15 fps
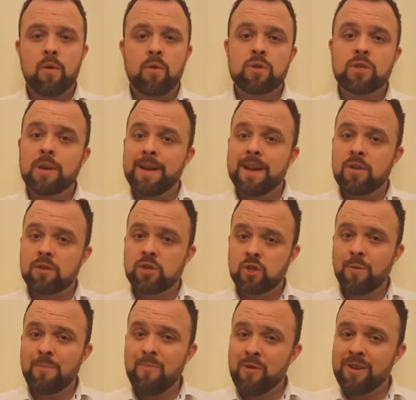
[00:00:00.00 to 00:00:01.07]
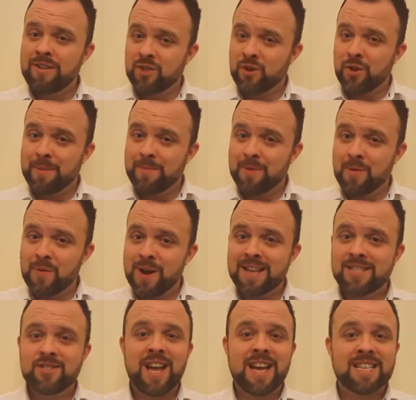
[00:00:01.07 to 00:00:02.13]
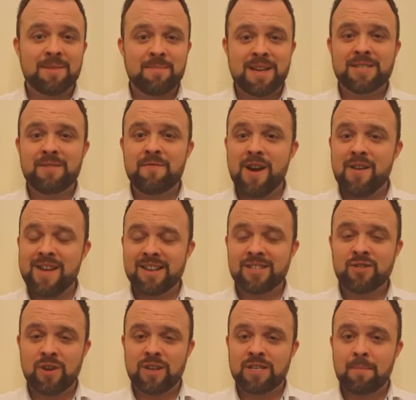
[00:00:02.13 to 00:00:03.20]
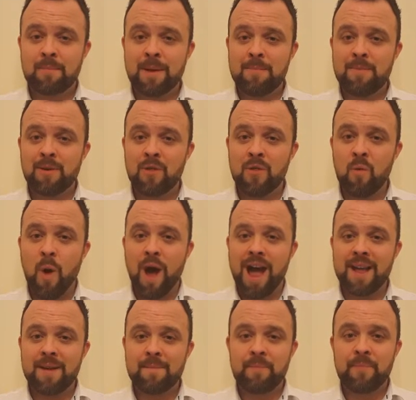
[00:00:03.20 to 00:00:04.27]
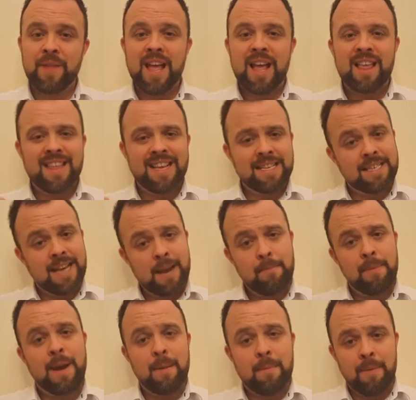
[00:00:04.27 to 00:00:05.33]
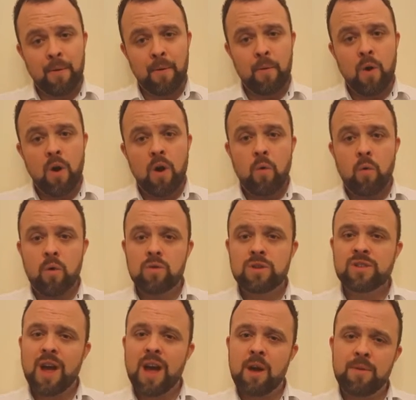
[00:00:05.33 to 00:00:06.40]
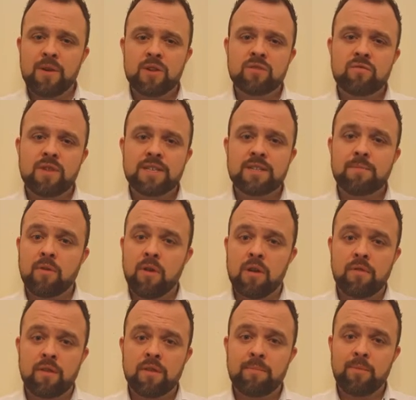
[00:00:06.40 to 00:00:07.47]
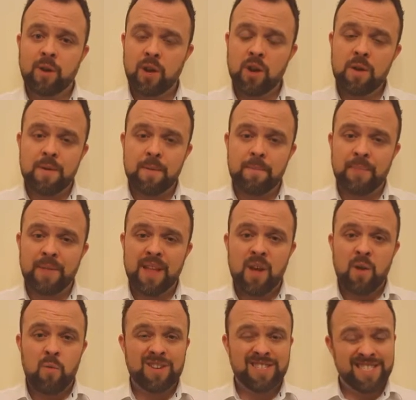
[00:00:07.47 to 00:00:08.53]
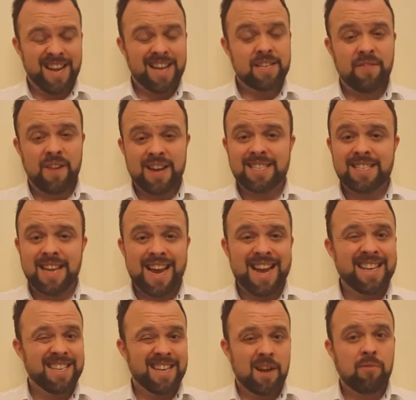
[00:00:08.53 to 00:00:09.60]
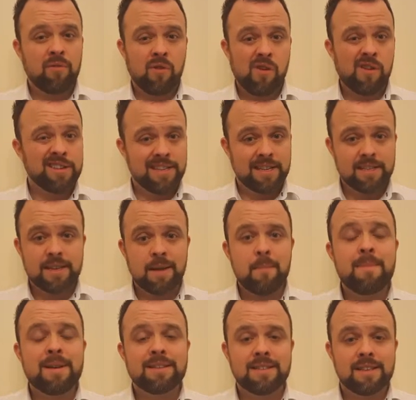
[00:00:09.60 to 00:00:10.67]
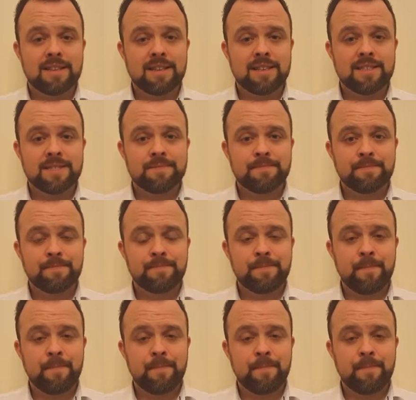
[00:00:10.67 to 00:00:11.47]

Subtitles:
It will also make your job more enjoyable as you get to meet some very interesting people on the way. These same people will also help you to raise the profile of procurement, which, let's face it, isn't a priority in some businesses.